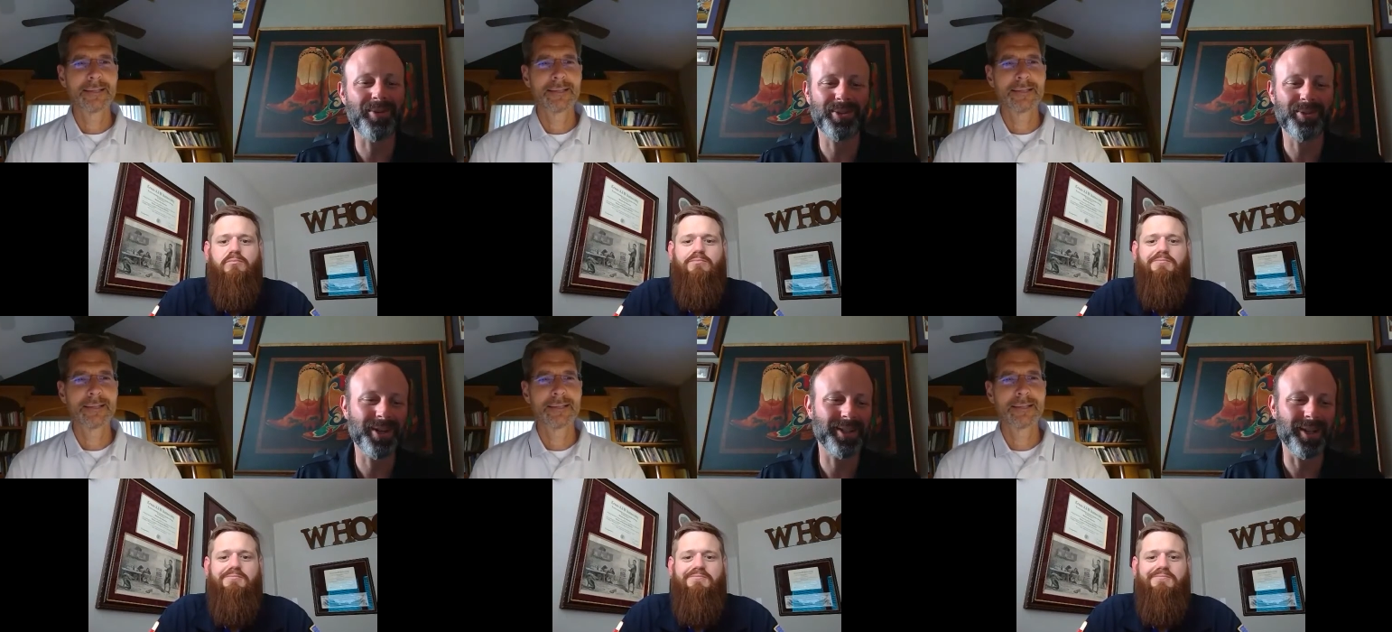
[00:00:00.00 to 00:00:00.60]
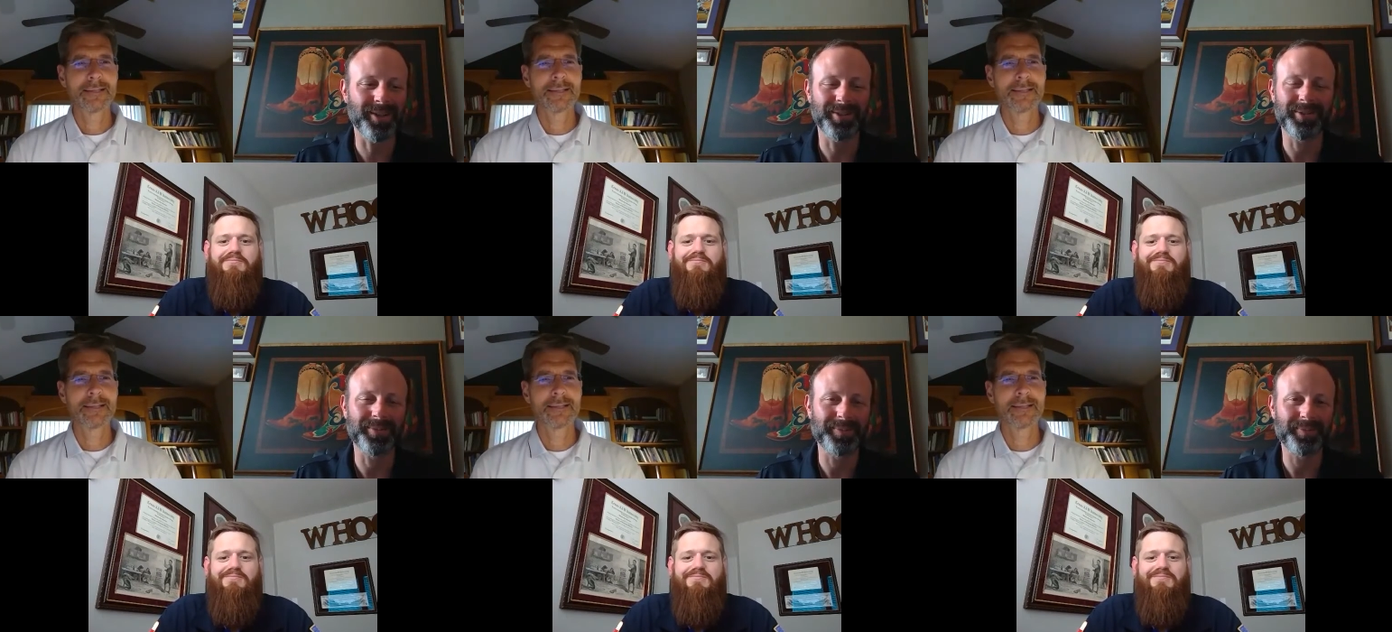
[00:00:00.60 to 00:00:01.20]
Speaker 1: with Swagelok.
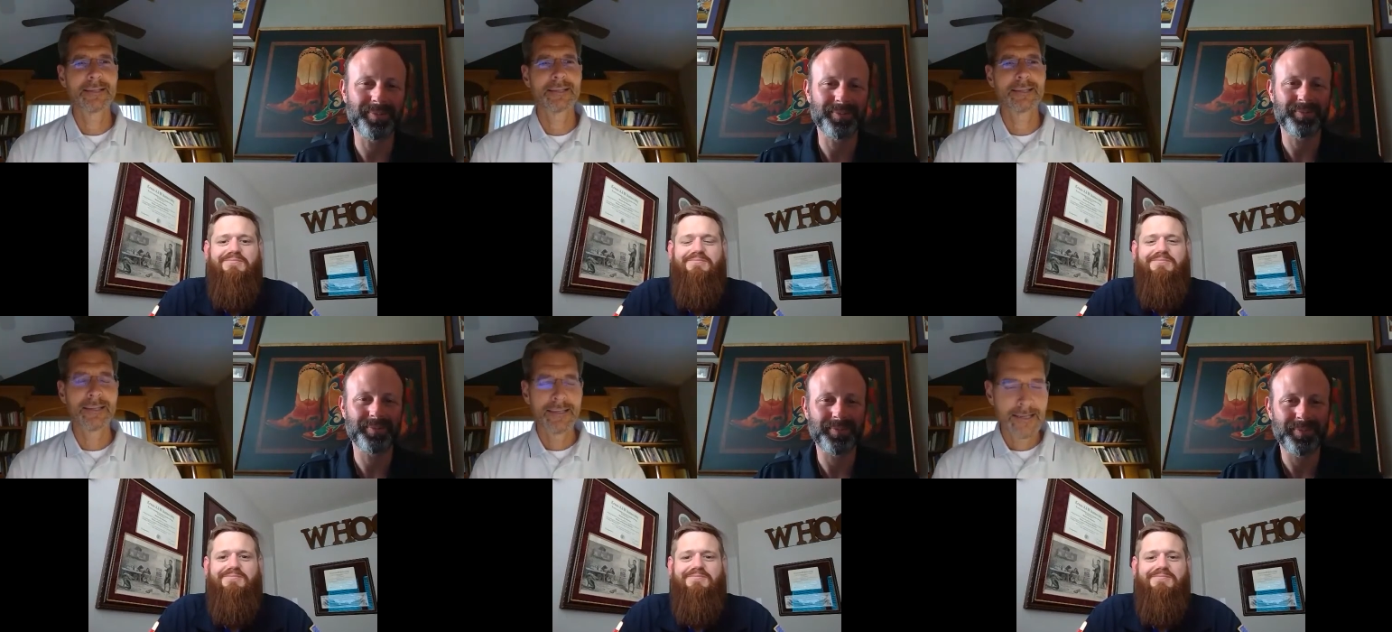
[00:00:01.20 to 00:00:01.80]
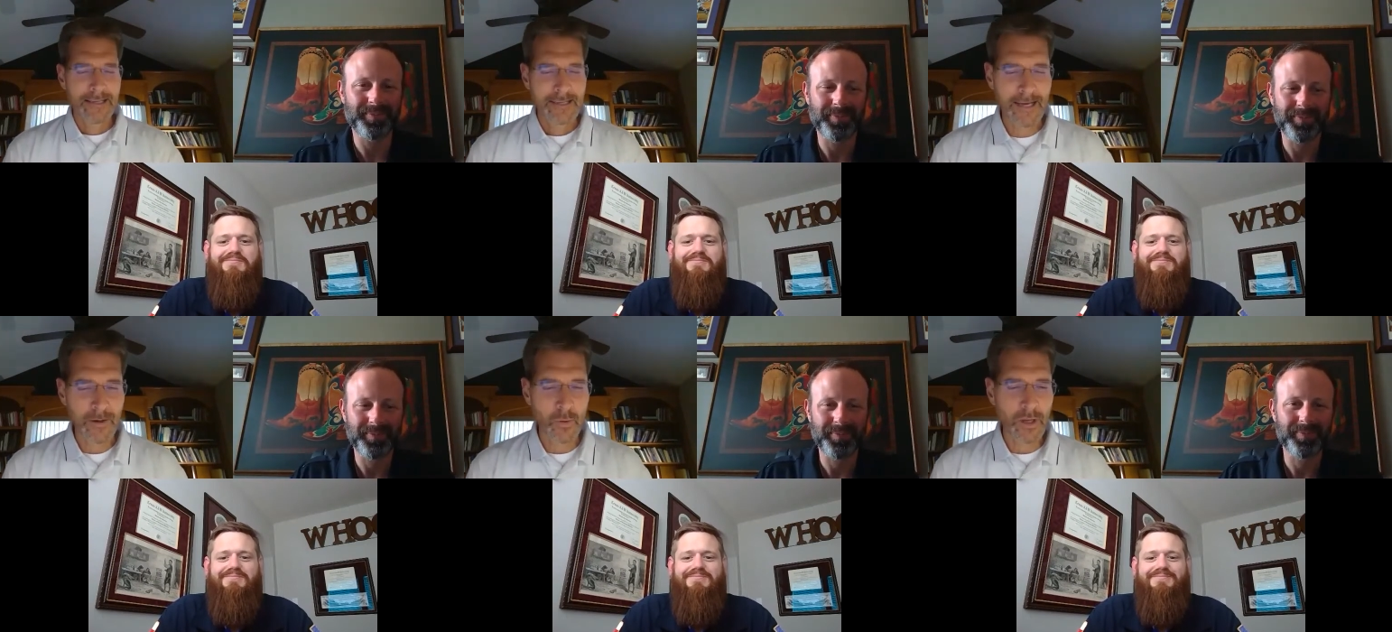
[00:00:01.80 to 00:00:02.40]

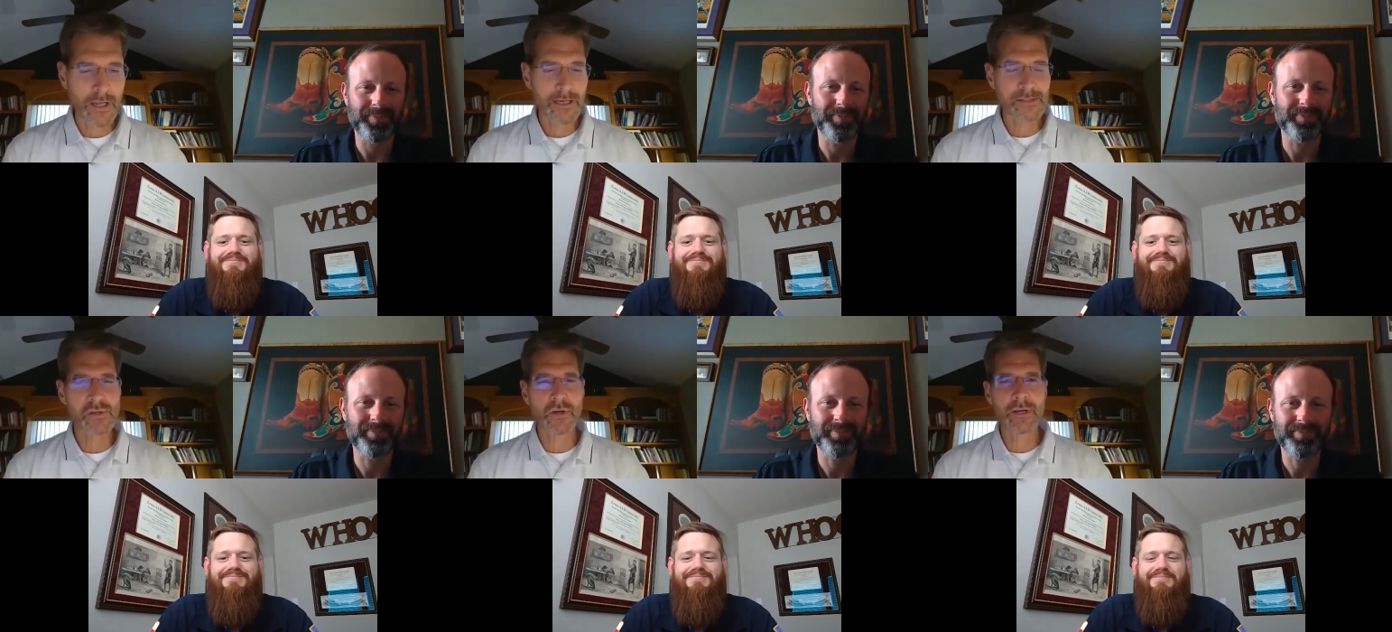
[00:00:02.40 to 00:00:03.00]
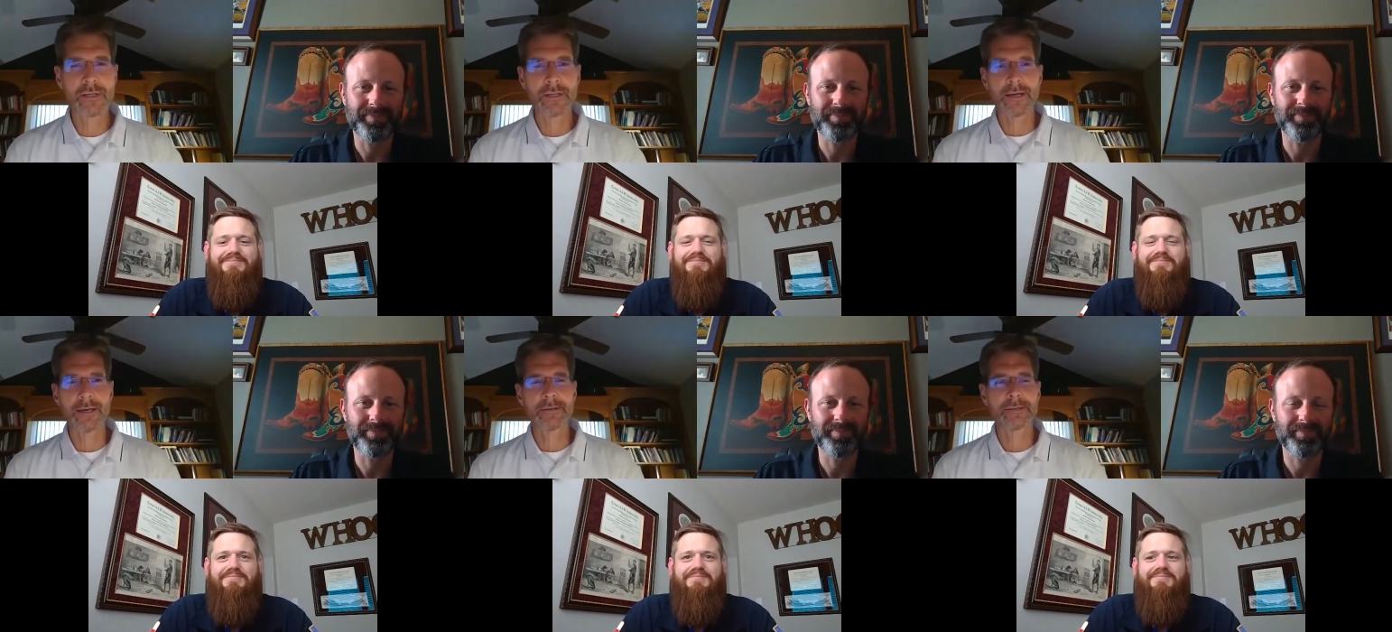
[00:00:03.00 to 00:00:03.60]
Speaker 2: Yeah, well, I started
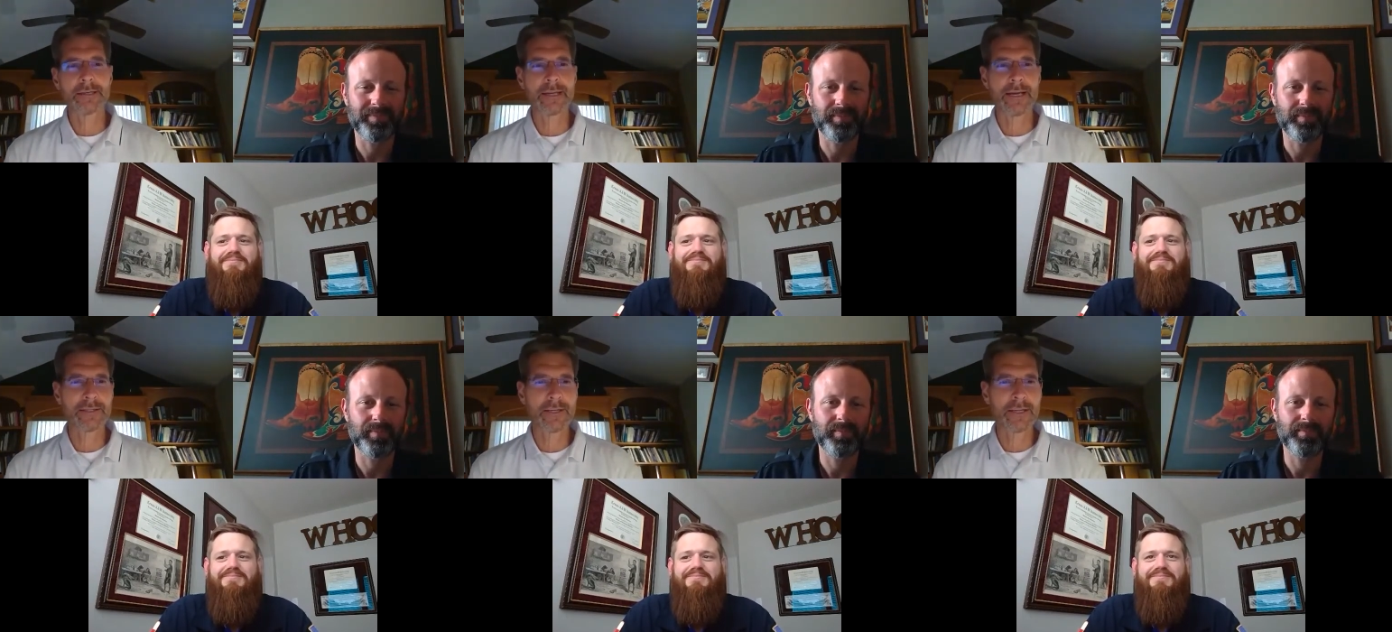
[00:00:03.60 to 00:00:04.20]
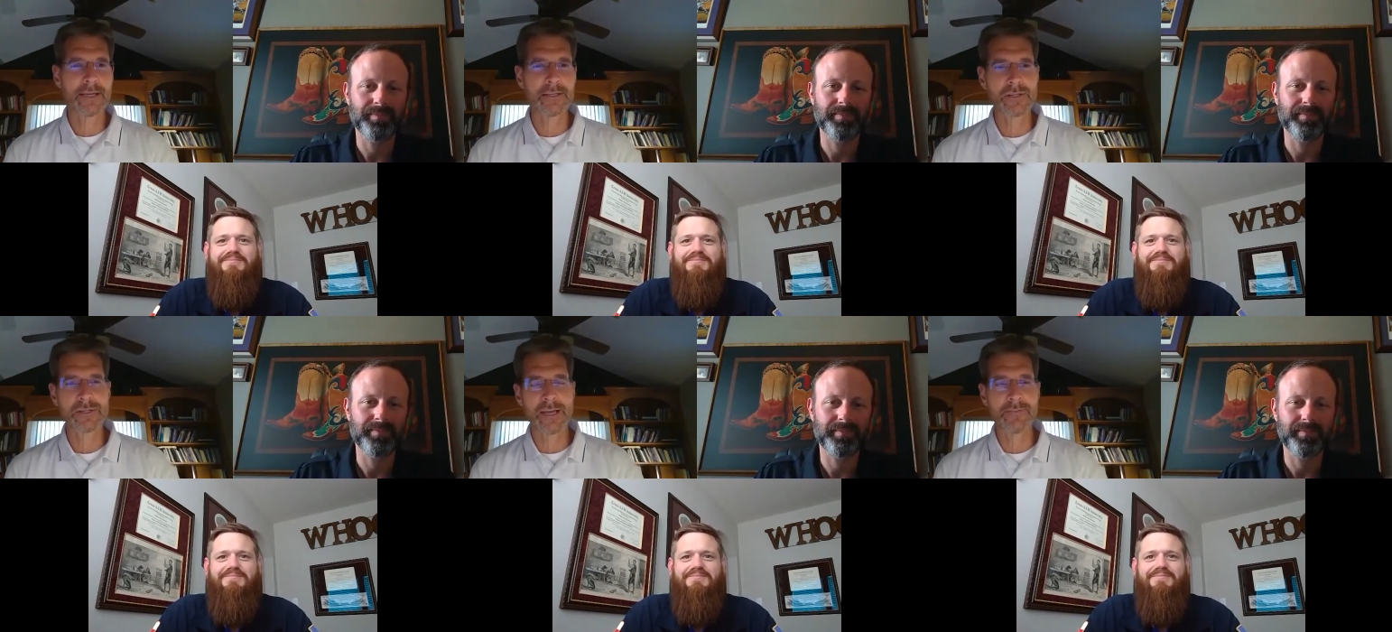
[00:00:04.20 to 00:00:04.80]
uh, in
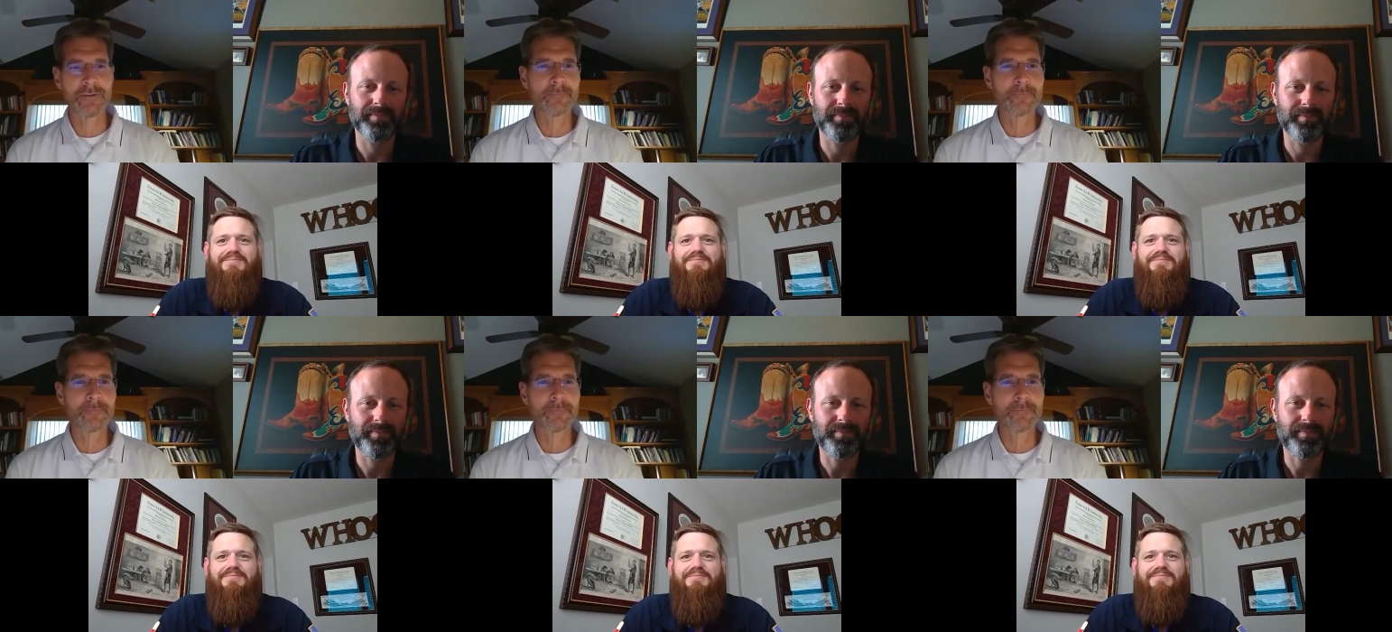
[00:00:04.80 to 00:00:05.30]
1987,